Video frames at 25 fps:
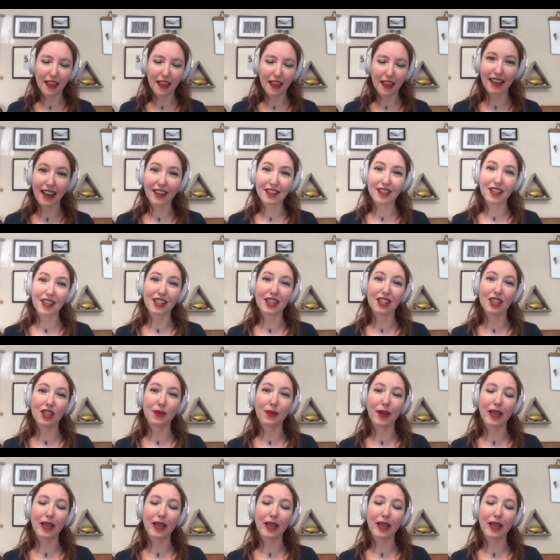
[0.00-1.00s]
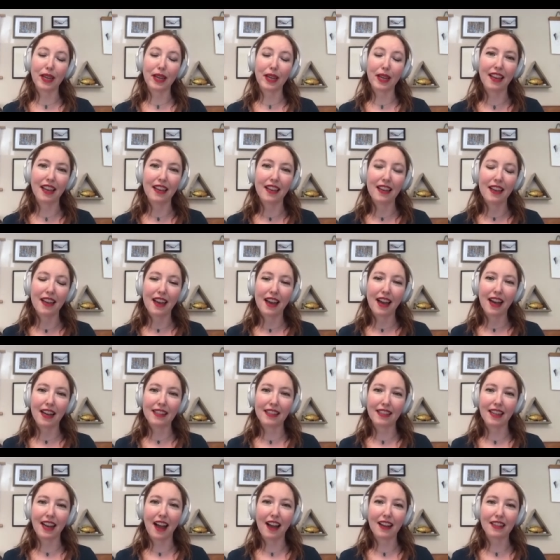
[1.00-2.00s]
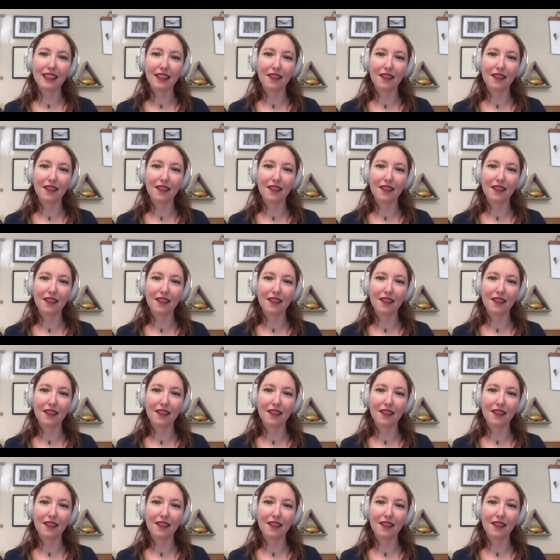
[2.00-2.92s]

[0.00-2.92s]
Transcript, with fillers: connections quickly as an activist